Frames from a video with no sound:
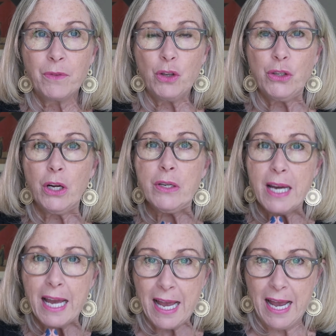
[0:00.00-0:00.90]
you don't
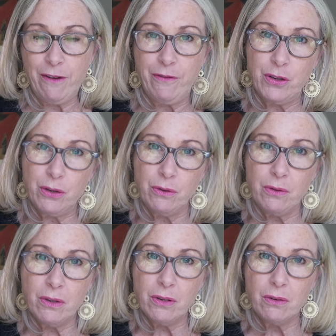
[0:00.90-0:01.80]
have
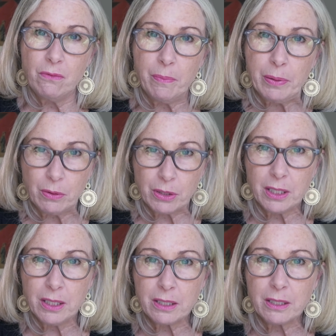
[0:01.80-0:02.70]
to report
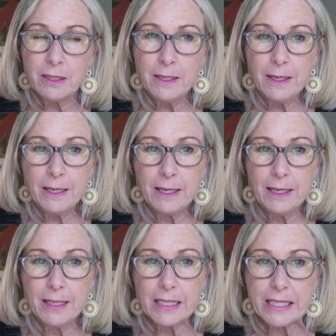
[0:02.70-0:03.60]
it.
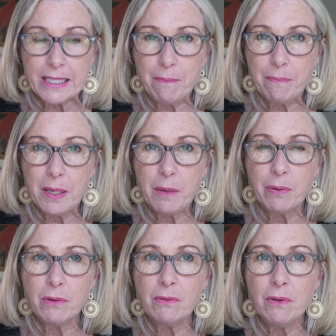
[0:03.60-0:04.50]
Uh, some
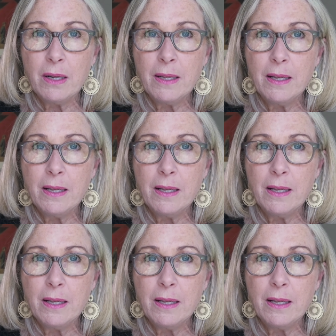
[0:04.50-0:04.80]
people...